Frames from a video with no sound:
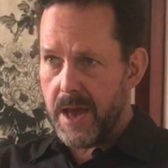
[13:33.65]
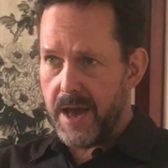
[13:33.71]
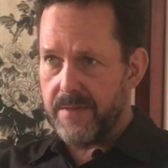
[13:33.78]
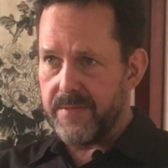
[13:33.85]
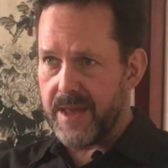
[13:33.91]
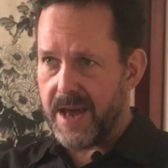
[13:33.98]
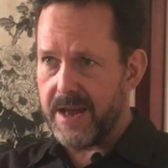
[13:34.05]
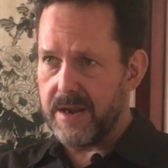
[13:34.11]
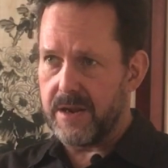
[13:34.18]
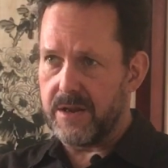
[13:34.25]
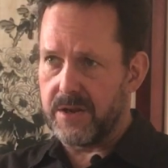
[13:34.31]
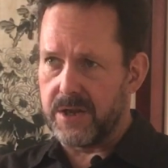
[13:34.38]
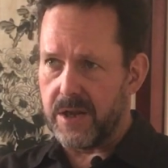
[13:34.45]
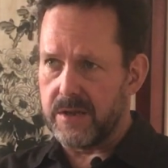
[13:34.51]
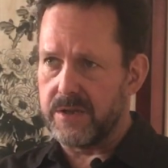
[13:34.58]
And
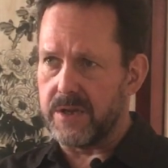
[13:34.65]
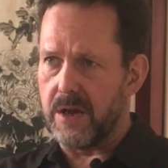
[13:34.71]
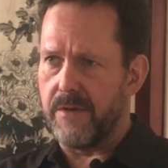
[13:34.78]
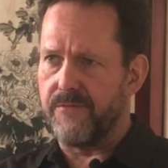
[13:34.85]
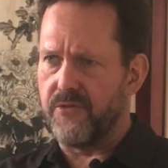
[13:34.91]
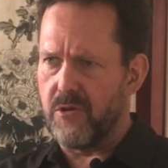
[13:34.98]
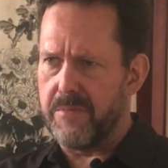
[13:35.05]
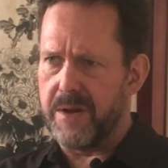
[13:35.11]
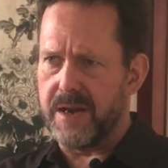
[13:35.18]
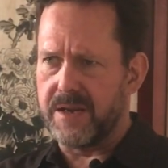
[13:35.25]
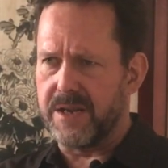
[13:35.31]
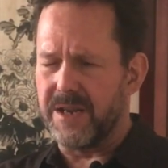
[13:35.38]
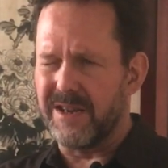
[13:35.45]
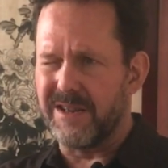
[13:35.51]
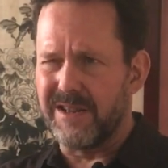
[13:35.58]
that does a
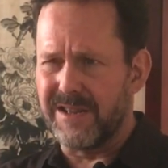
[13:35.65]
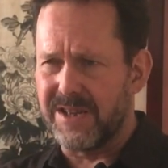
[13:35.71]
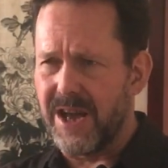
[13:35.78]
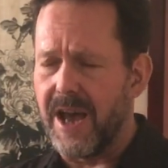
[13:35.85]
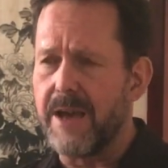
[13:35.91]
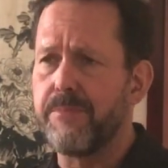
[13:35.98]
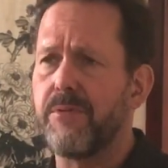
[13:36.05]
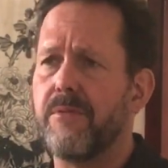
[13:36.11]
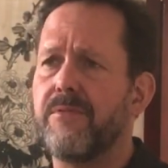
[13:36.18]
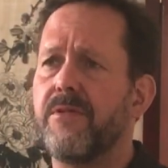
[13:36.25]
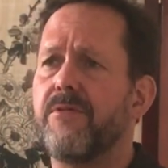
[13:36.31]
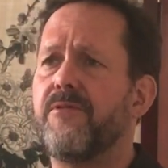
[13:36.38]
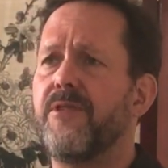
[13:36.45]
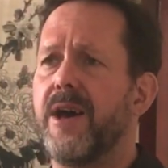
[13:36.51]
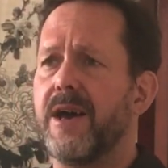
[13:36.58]
fermenting type of
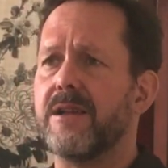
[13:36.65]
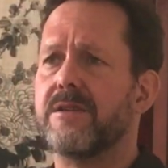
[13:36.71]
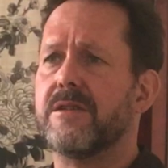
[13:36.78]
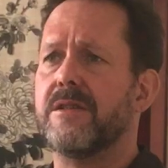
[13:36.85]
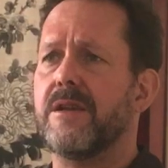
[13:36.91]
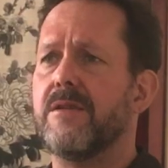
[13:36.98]
effect.